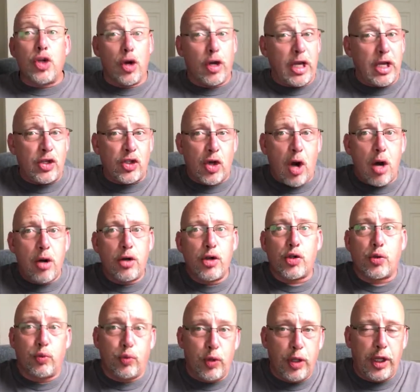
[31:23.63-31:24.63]
turkey
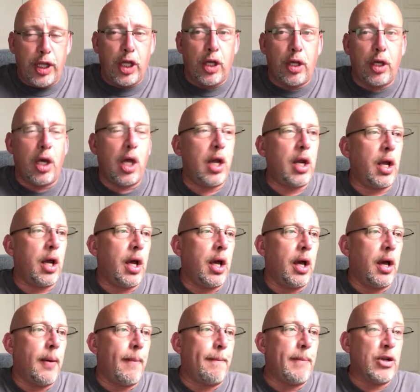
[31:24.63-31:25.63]
starter is really good.
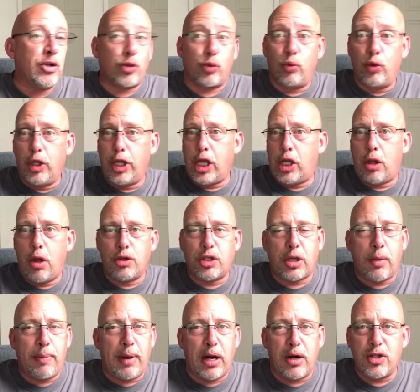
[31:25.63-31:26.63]
Um, it's really close
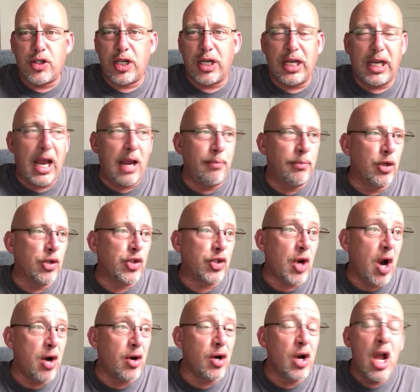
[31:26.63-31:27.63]
comparison to game bird
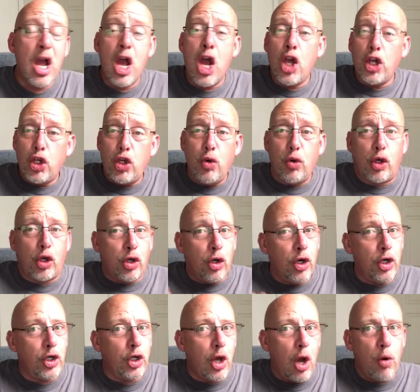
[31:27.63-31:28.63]
starter. You
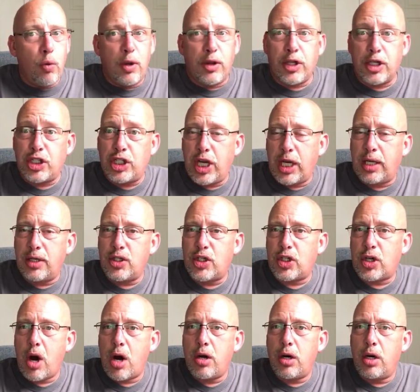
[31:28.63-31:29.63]
could go with a chicken
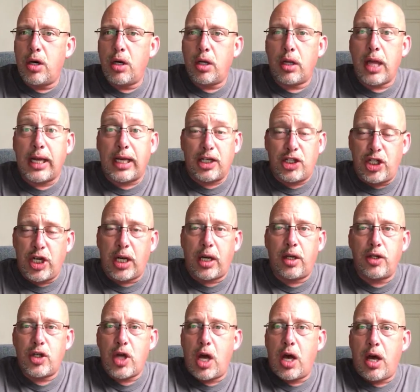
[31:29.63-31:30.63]
starter, like a chick,
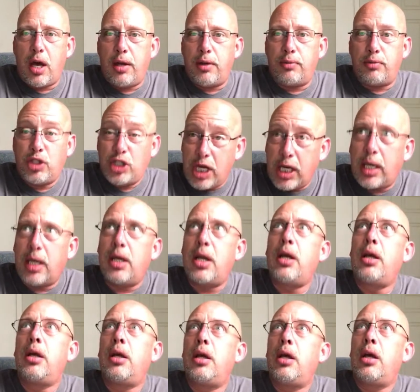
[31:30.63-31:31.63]
uh, chicken
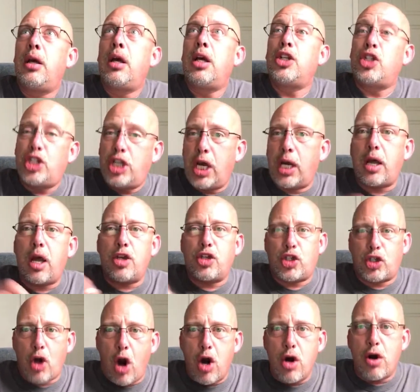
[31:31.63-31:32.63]
chick
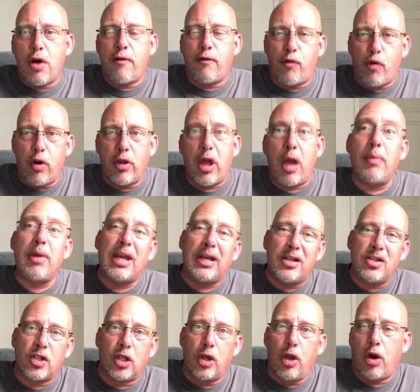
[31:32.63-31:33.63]
starter for them. It
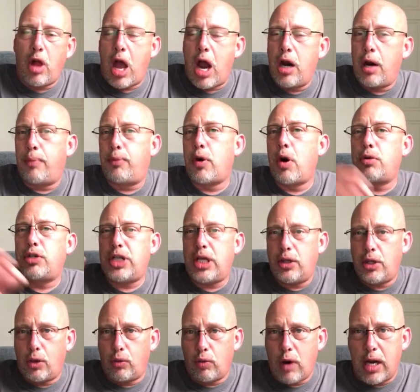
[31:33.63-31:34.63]
is a little higher protein
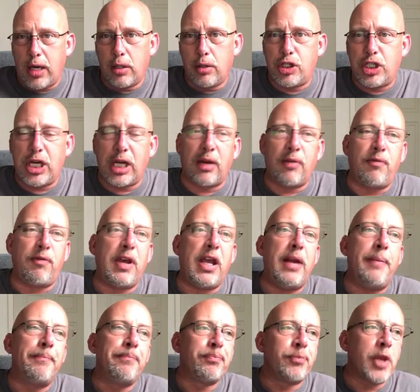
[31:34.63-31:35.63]
than regular chicken
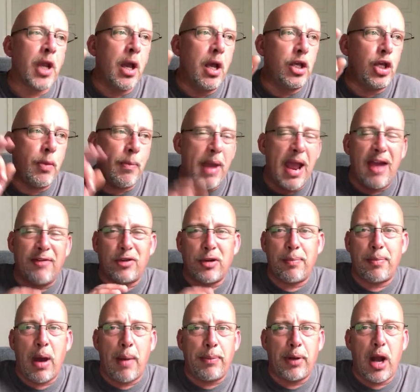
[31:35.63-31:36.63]
feed. You may have to
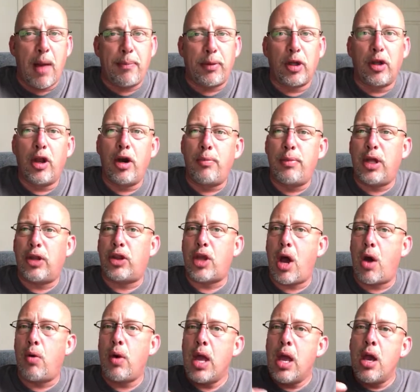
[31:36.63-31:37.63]
bump it up a little bit
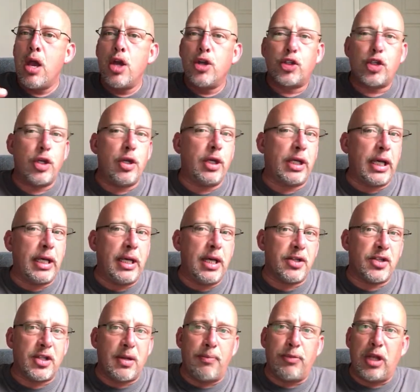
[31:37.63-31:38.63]
though, so you can get
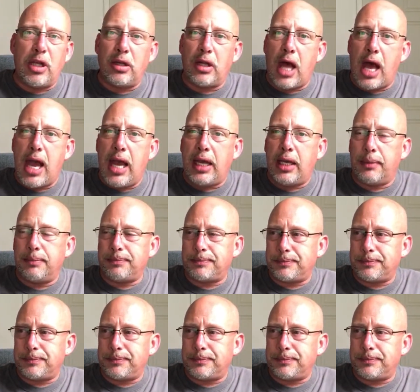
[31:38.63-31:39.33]
something like